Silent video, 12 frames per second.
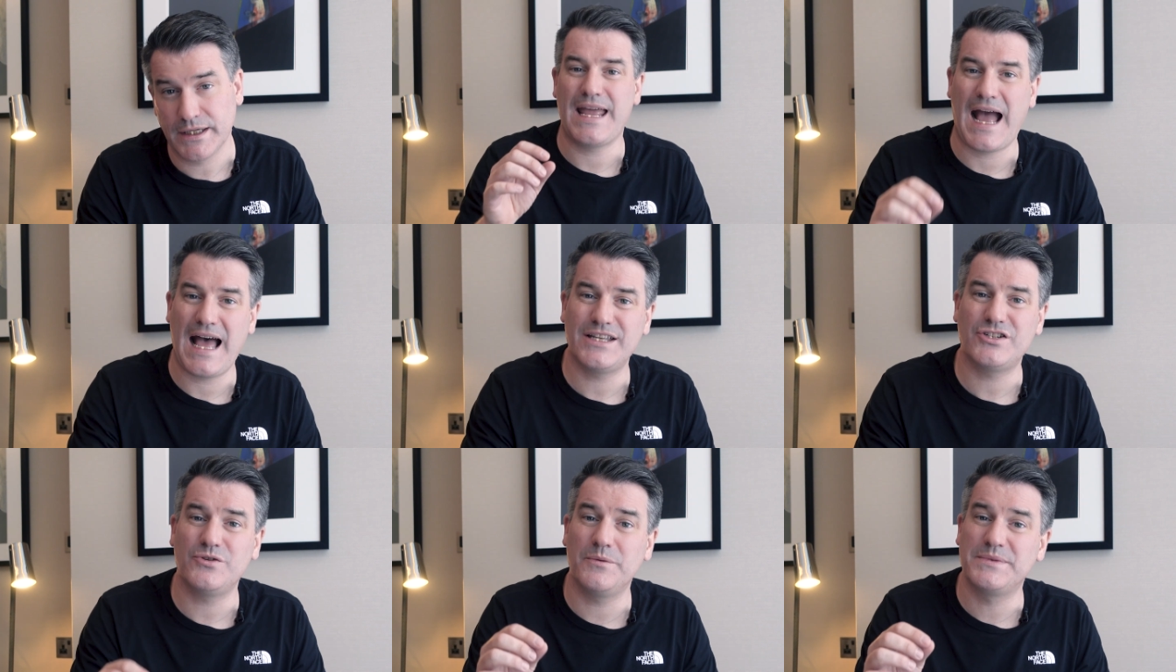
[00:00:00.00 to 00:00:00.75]
it
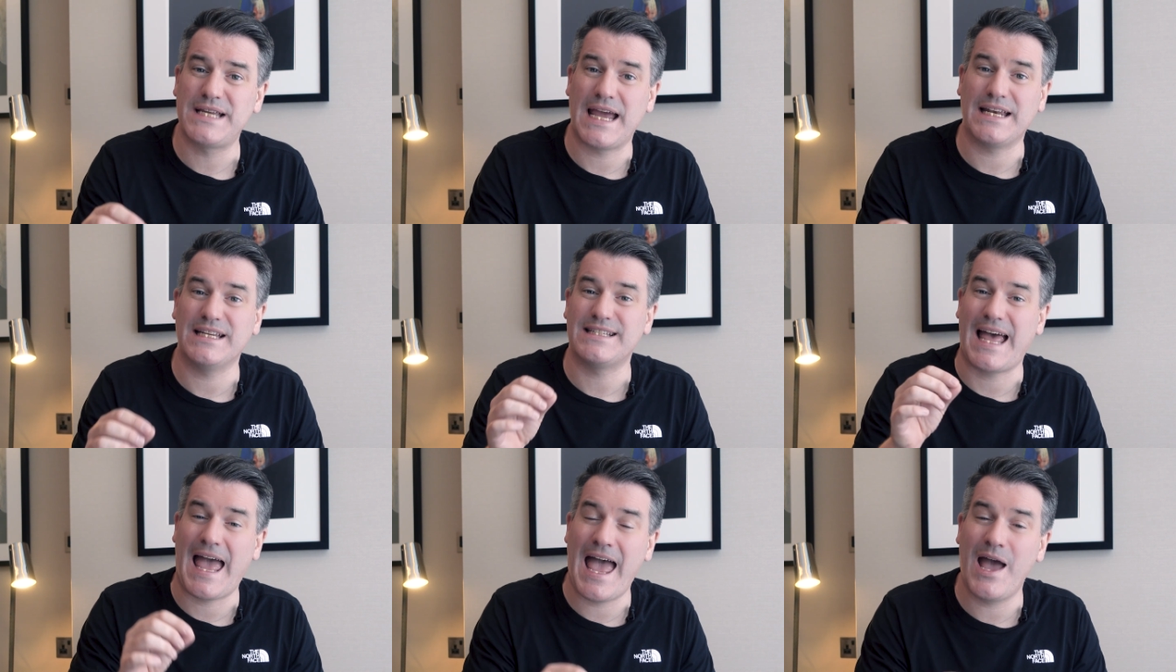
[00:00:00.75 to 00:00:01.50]
has to obtain
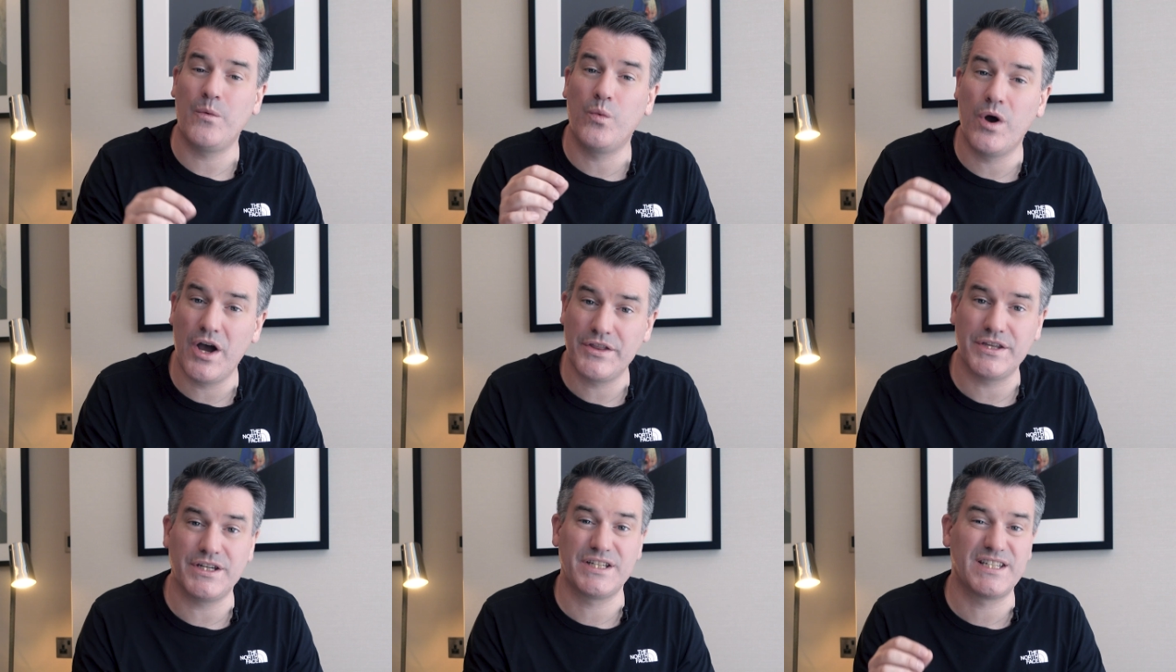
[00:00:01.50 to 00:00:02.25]
its
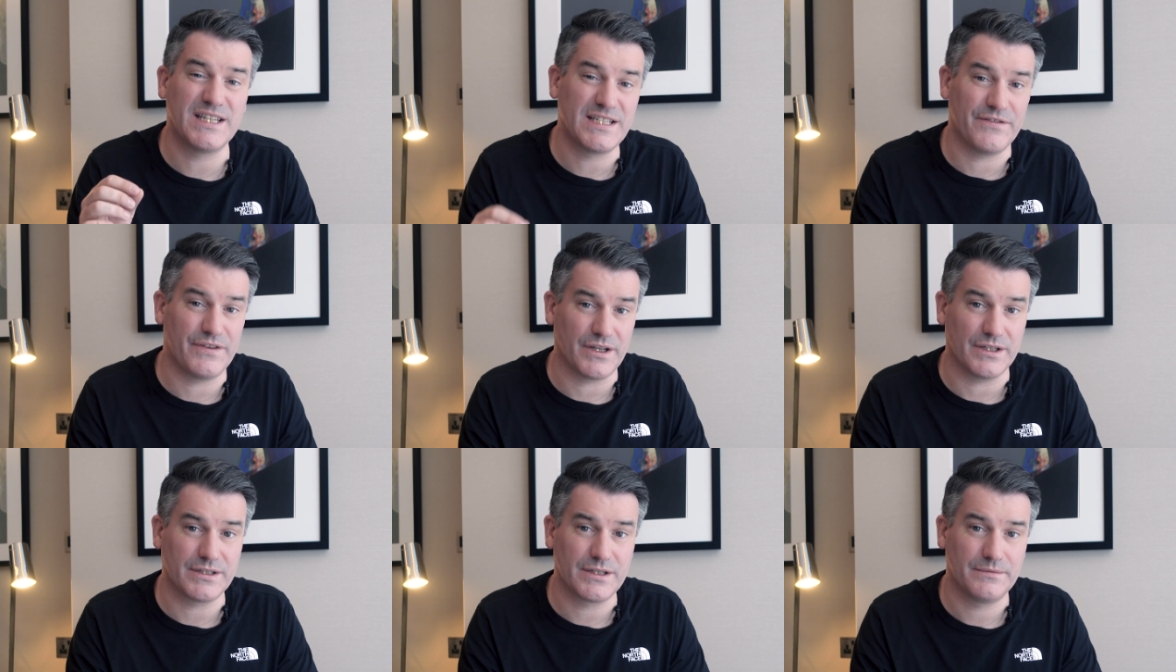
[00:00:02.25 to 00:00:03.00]
airworthiness
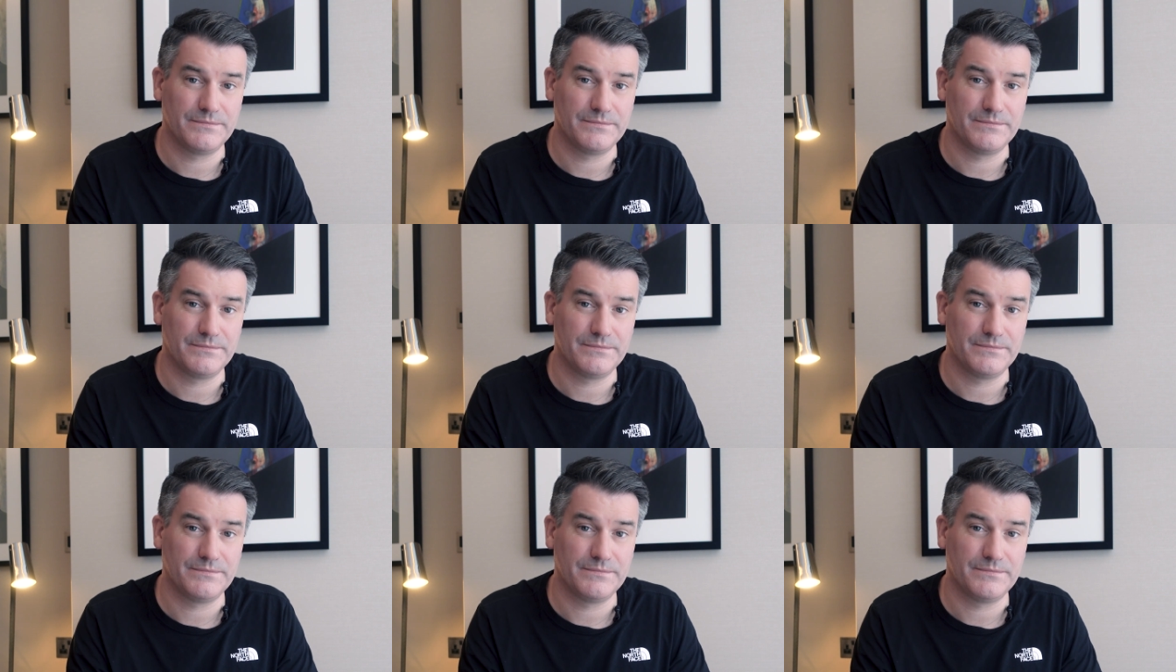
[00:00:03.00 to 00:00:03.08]
certificate.